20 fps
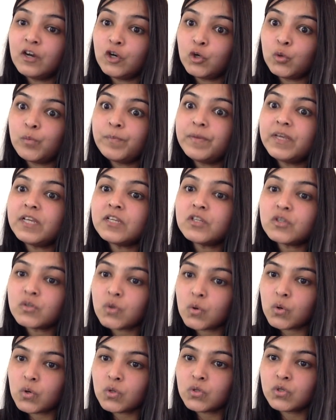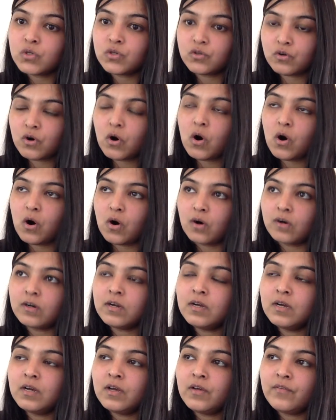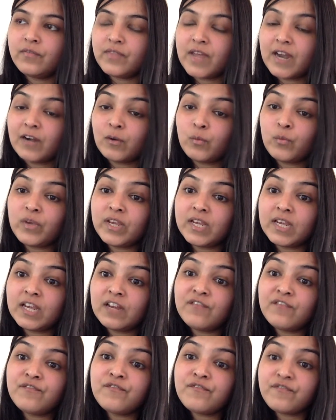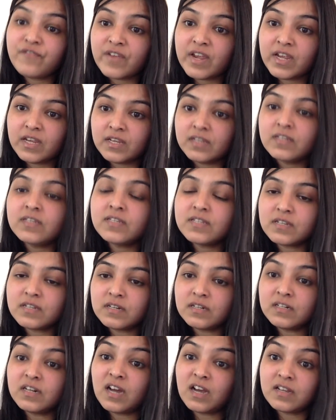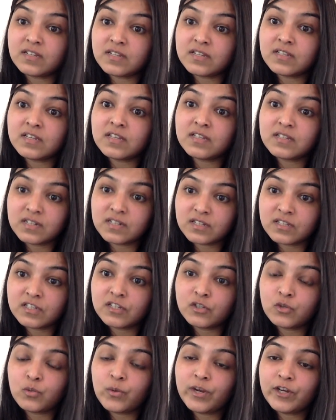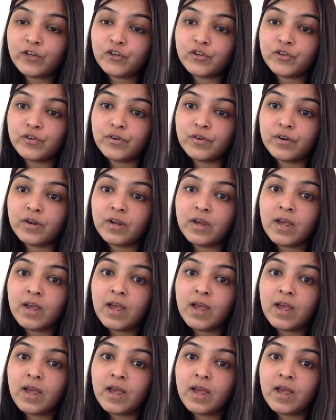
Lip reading: to be so strong that we can face a narcissistic situation